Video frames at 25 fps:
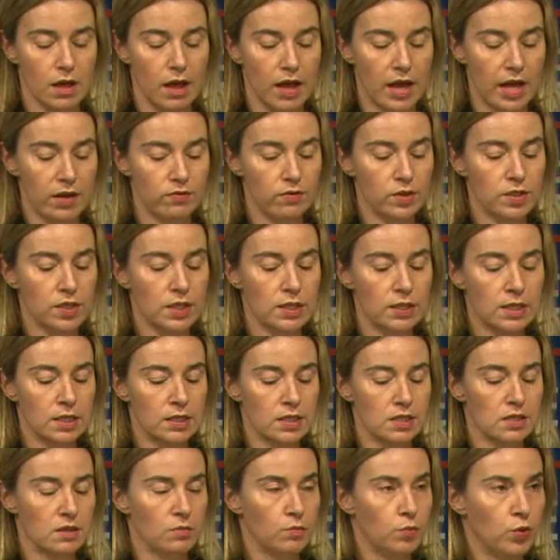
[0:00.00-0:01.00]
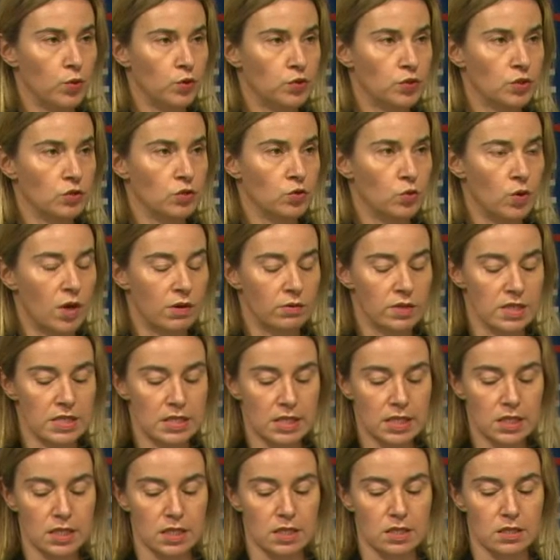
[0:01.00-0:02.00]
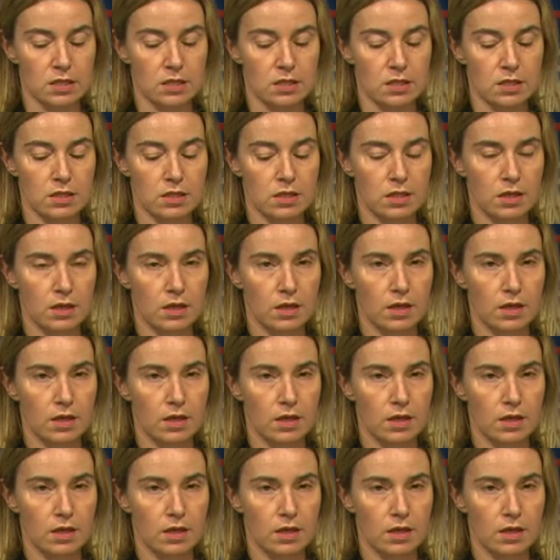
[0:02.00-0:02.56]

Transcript: Everything that is important to our citizens